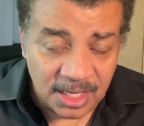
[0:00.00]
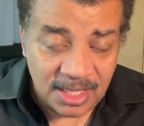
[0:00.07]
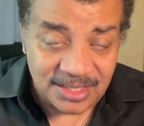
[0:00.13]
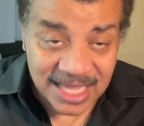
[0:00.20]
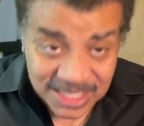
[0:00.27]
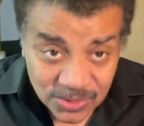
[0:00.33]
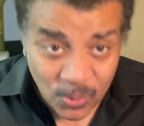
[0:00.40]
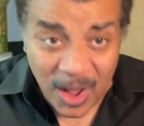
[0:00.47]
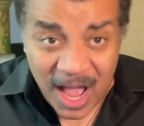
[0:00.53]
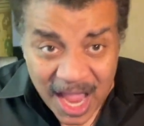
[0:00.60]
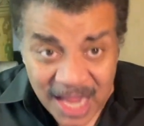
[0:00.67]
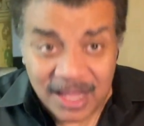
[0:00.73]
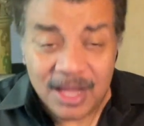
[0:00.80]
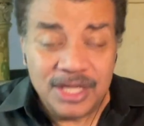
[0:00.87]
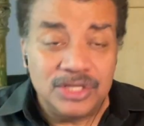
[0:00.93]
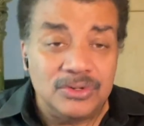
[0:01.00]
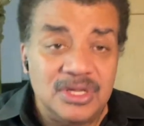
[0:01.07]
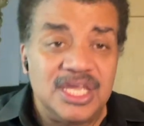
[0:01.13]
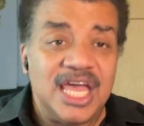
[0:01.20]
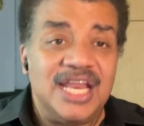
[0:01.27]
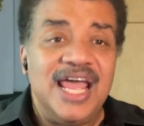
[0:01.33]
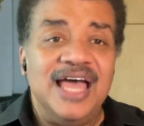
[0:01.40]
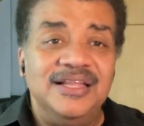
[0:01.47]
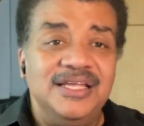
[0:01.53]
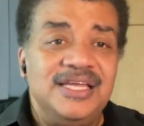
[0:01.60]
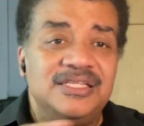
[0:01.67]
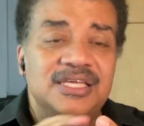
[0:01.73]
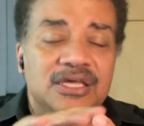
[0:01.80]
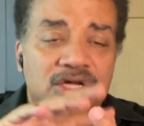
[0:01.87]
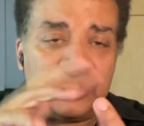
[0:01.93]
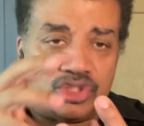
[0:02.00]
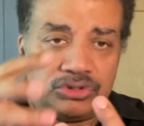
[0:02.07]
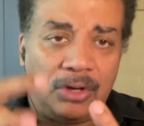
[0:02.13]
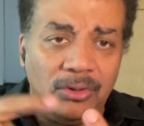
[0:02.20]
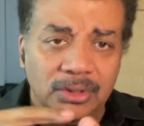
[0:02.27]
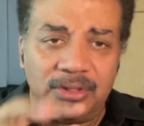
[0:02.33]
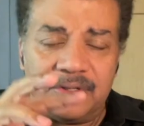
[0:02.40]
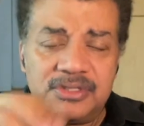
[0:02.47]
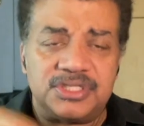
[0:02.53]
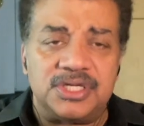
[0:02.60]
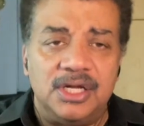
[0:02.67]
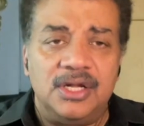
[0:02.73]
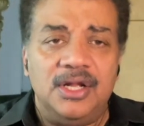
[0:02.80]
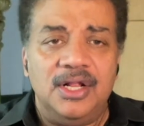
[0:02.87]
That's why you can get LED controllers